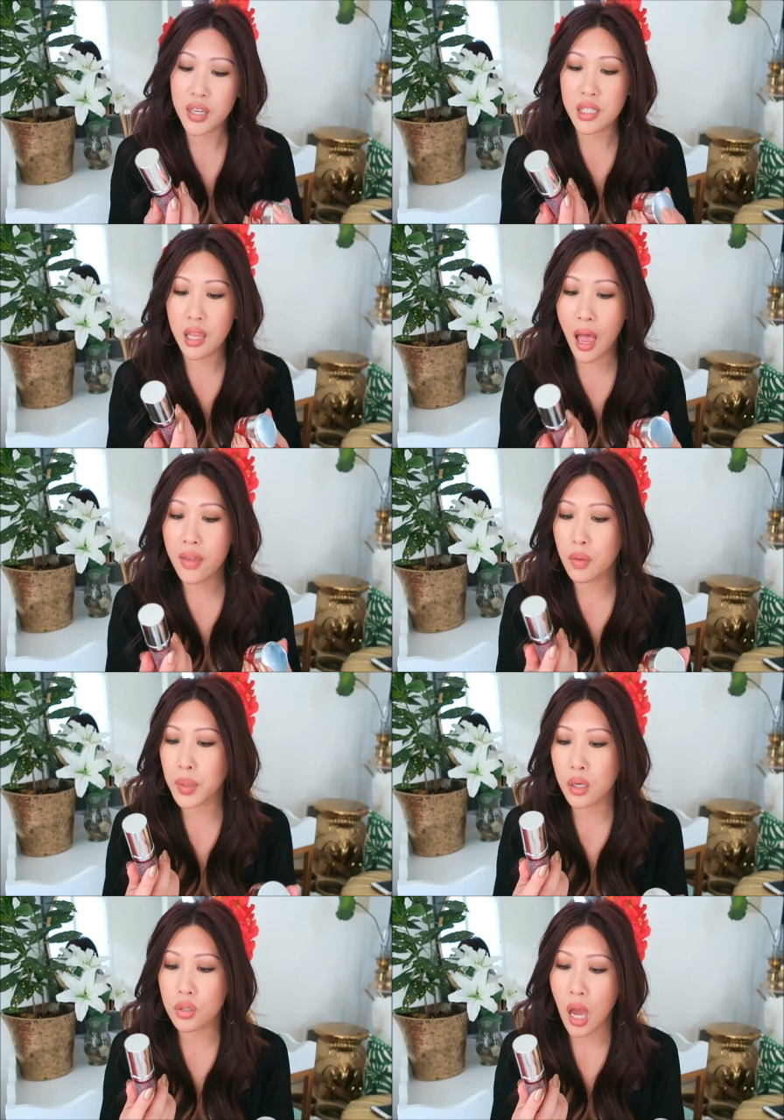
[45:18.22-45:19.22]
This line, the
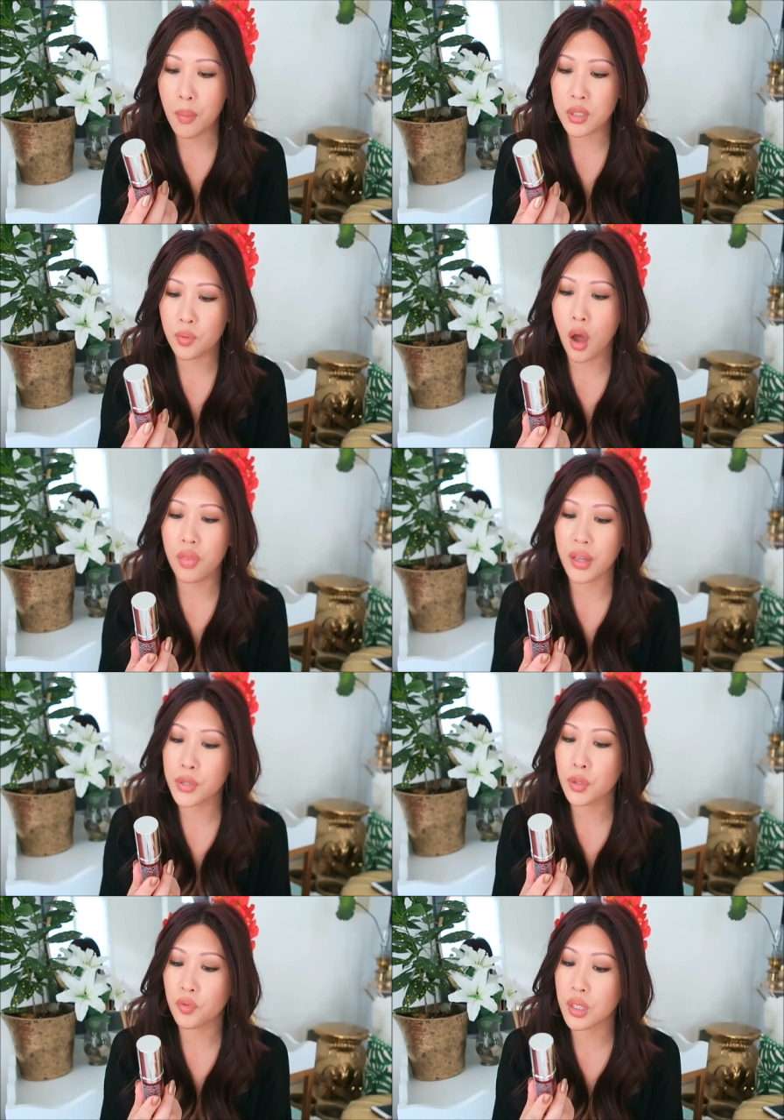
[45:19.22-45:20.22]
Peter Thomas Roth
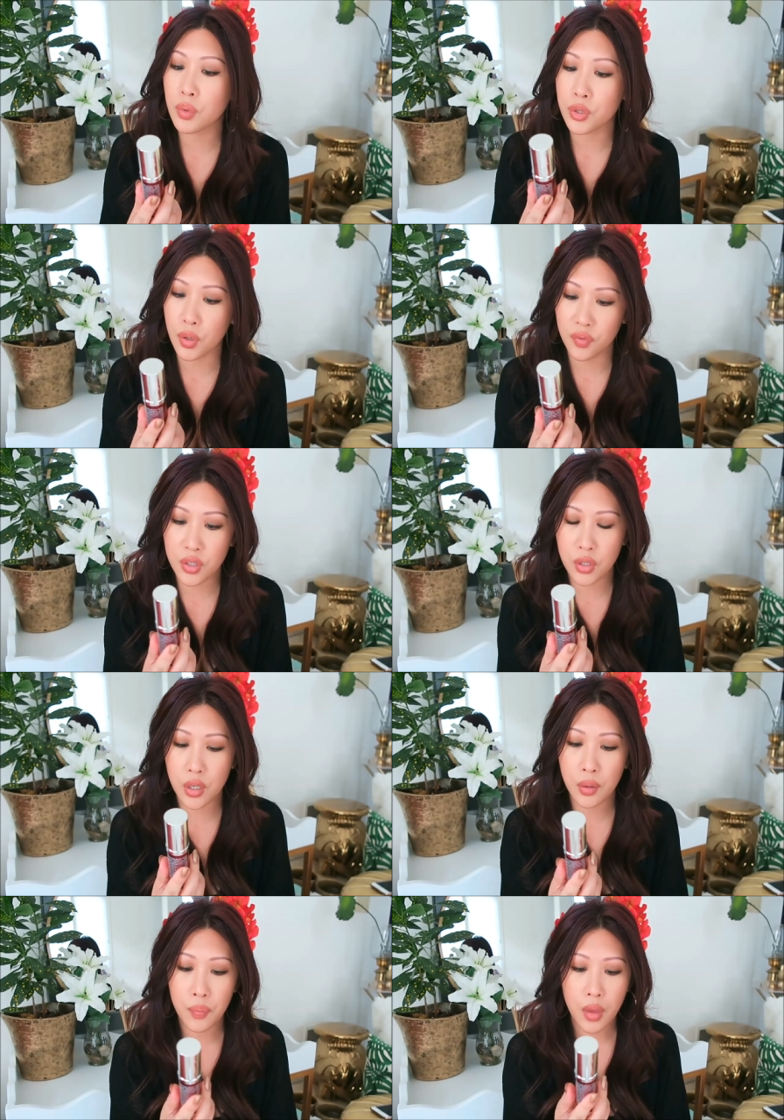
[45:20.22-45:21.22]
Laser Free
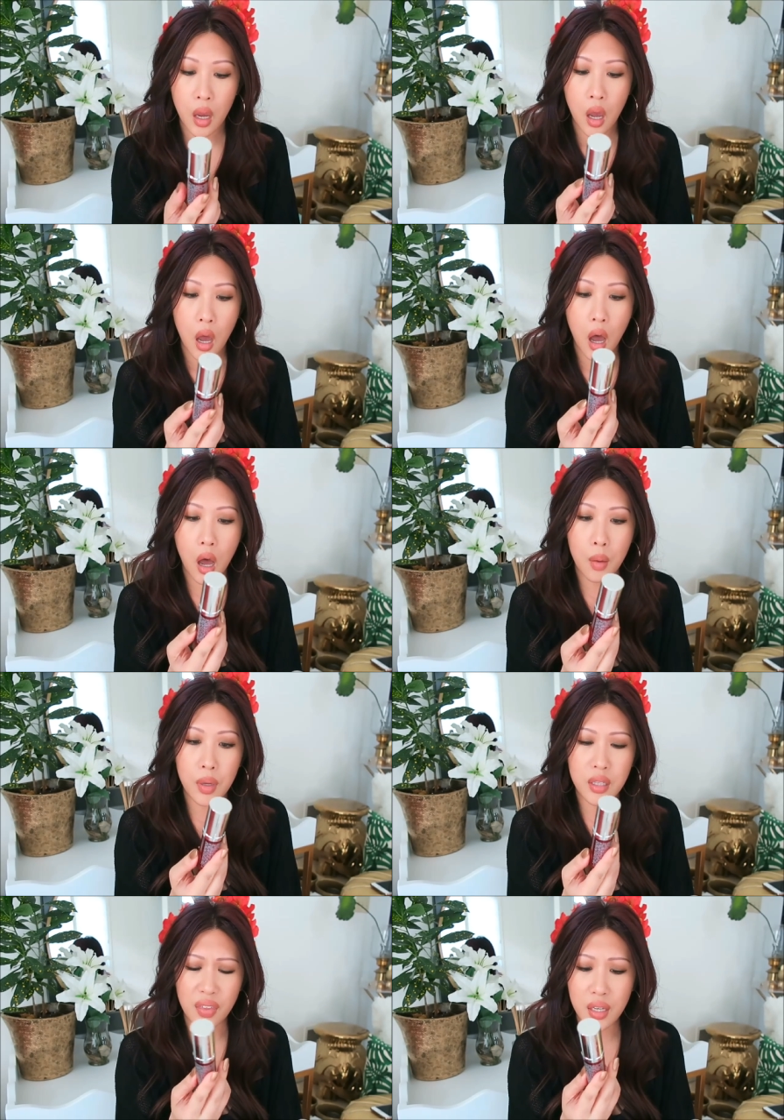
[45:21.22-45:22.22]
Resurfacer, um,
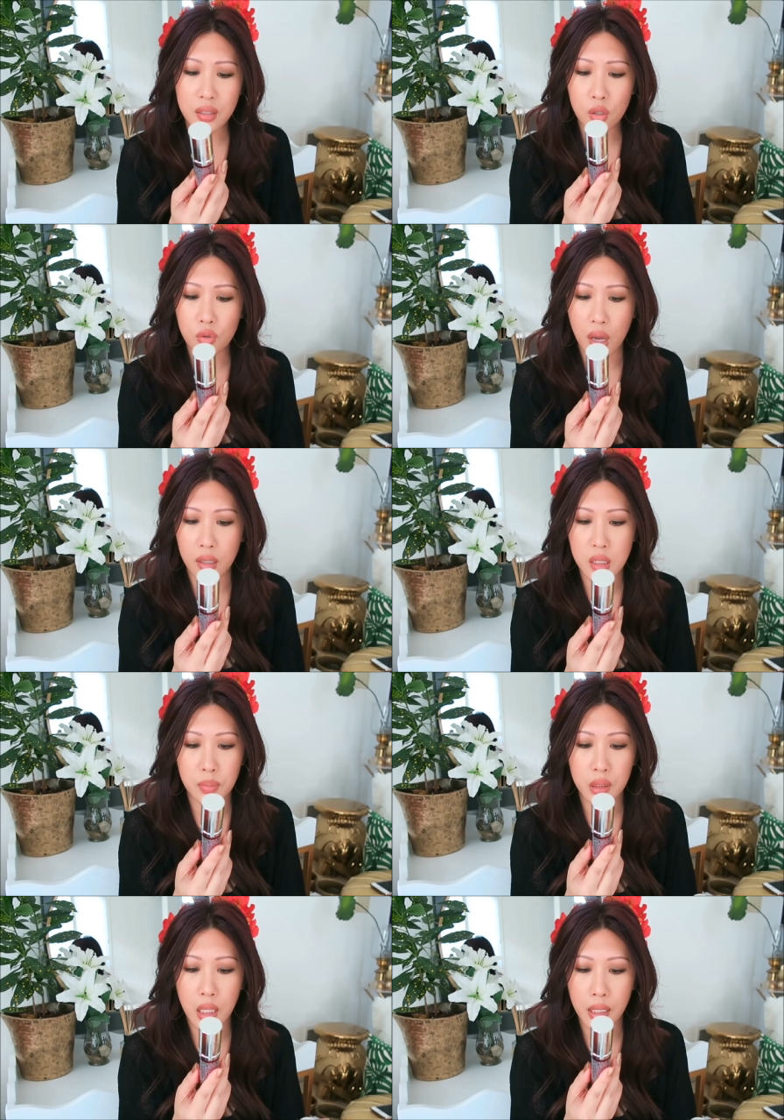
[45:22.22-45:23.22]
I think it's their Dragon's
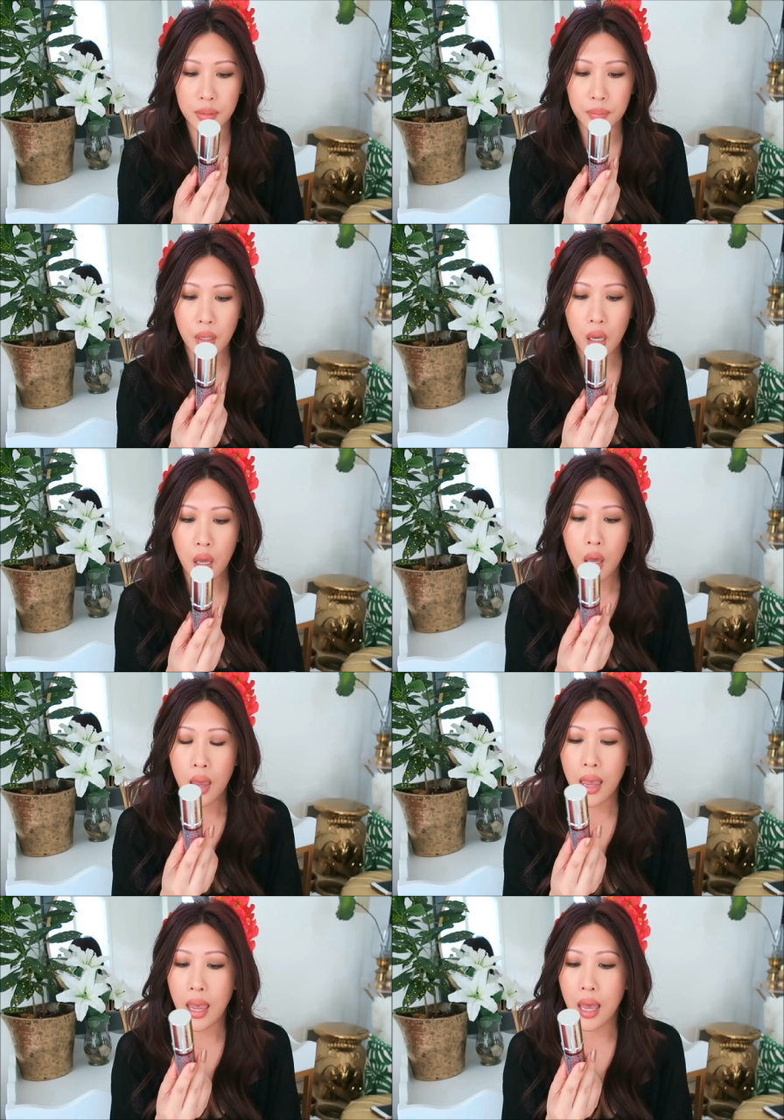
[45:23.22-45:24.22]
Blood line.
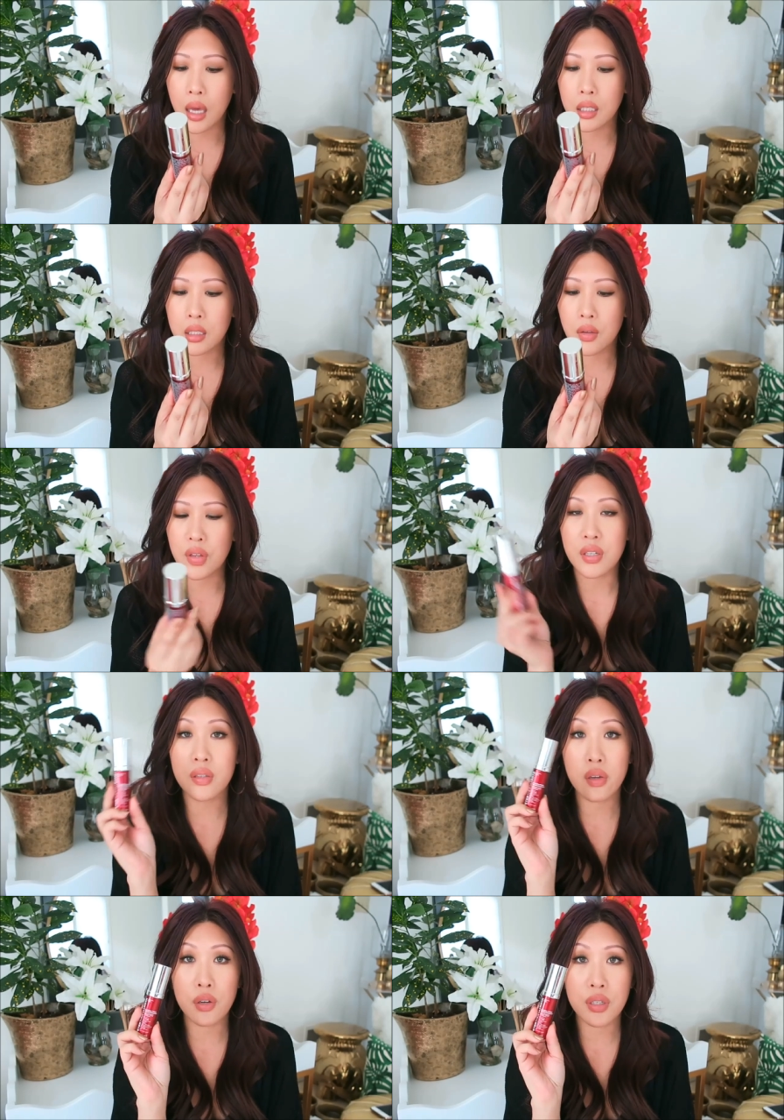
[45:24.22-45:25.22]
And this
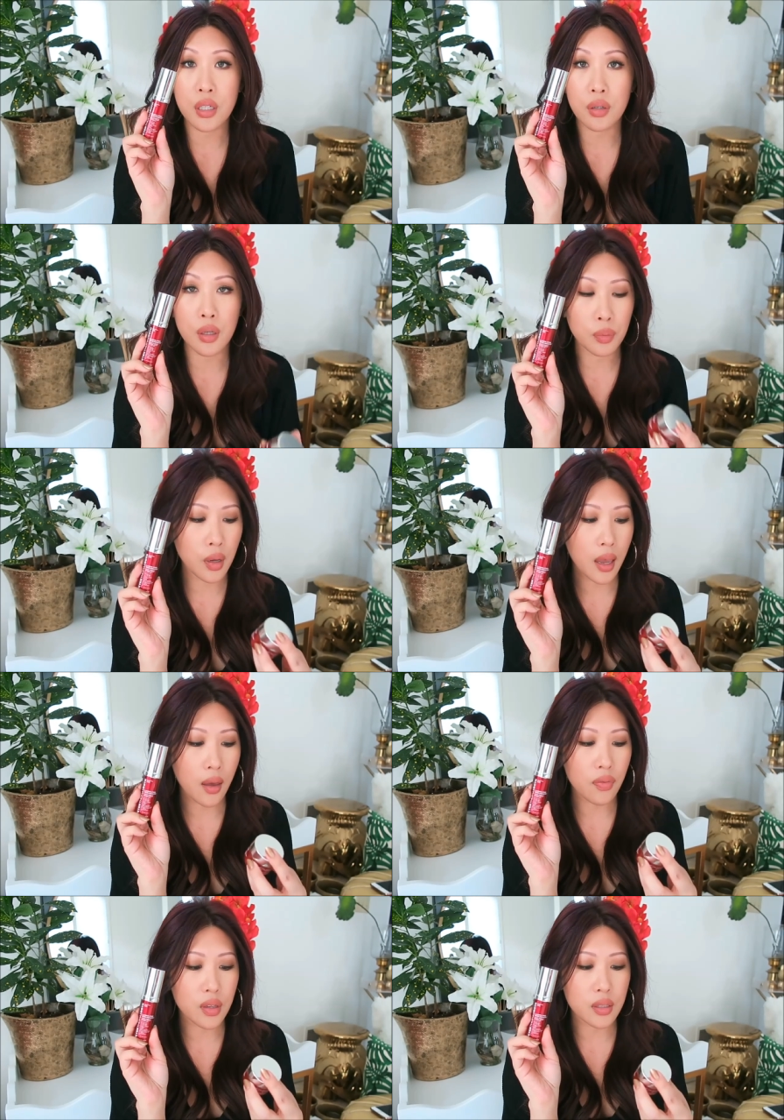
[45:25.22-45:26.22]
is their serum
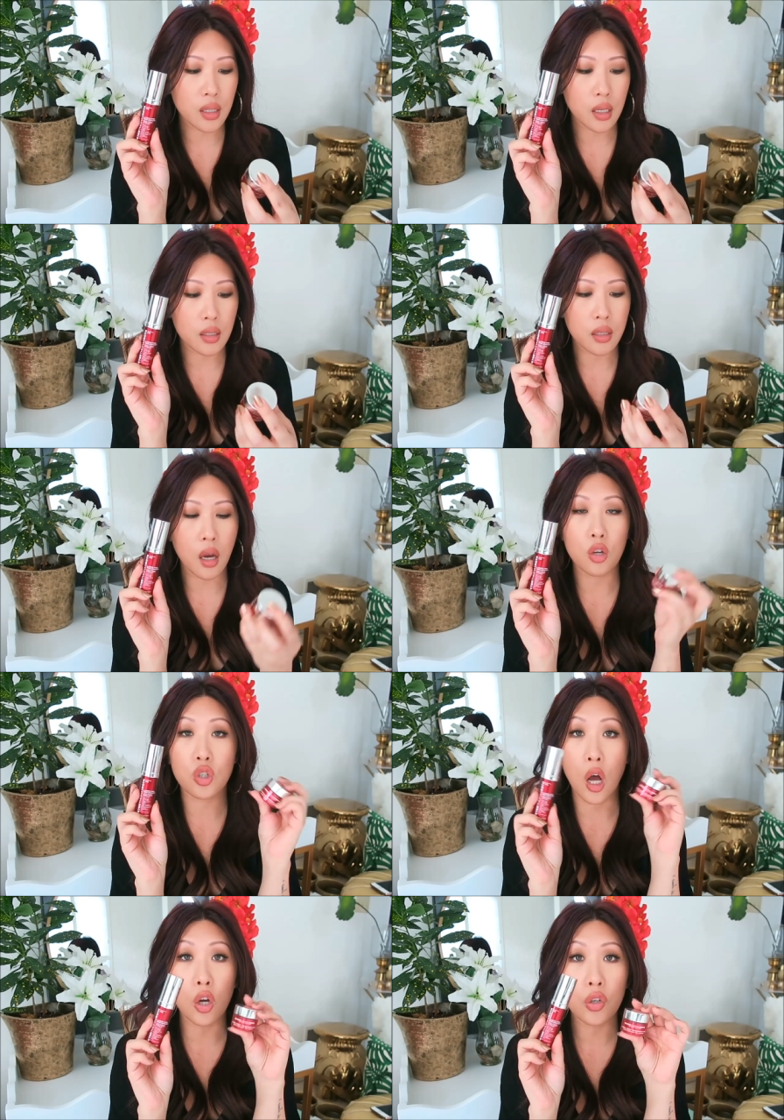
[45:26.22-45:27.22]
and this is their
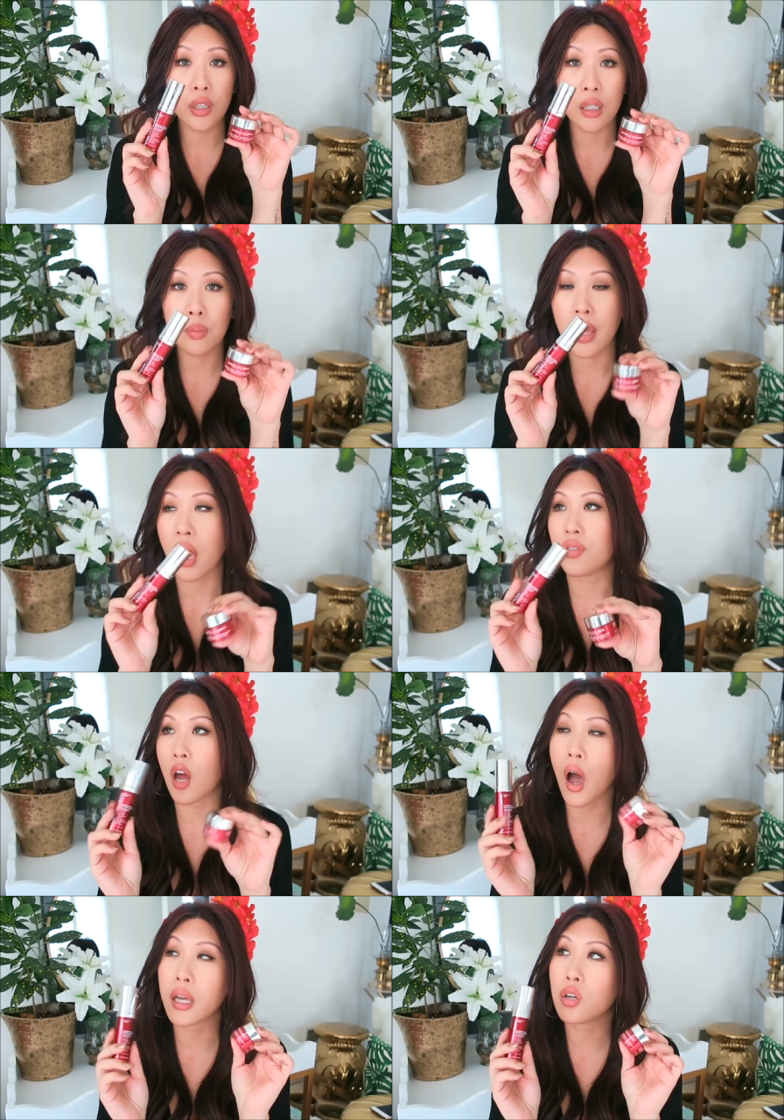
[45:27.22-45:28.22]
gel cream. They have
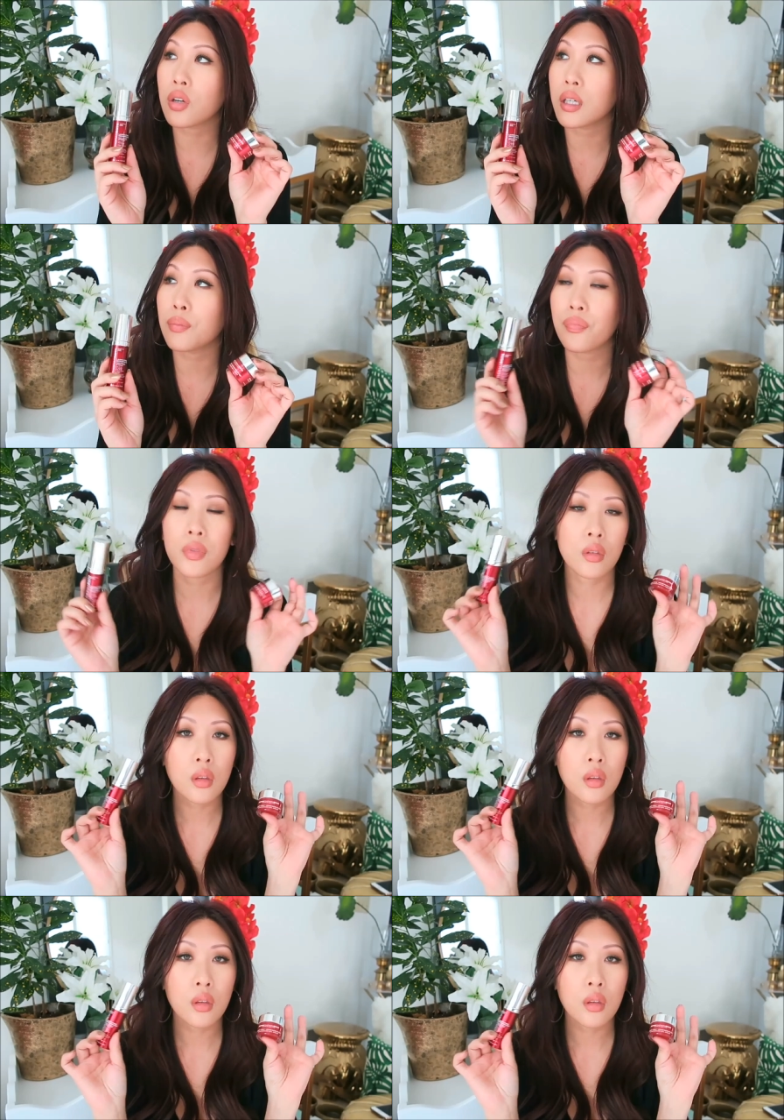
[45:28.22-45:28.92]
an eye cream.